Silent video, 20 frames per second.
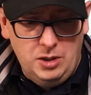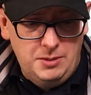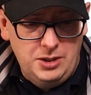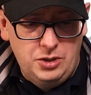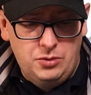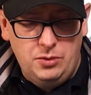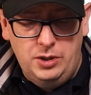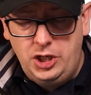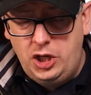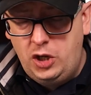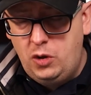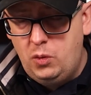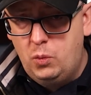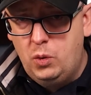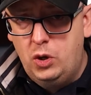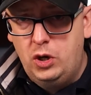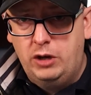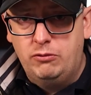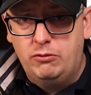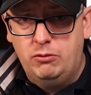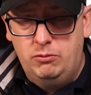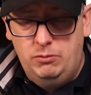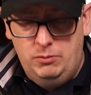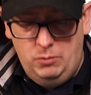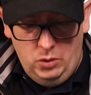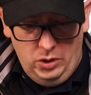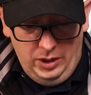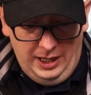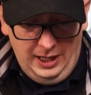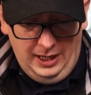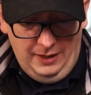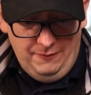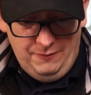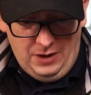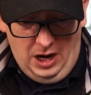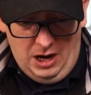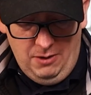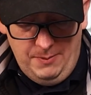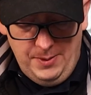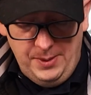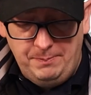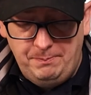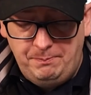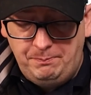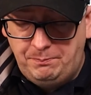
into a new working environment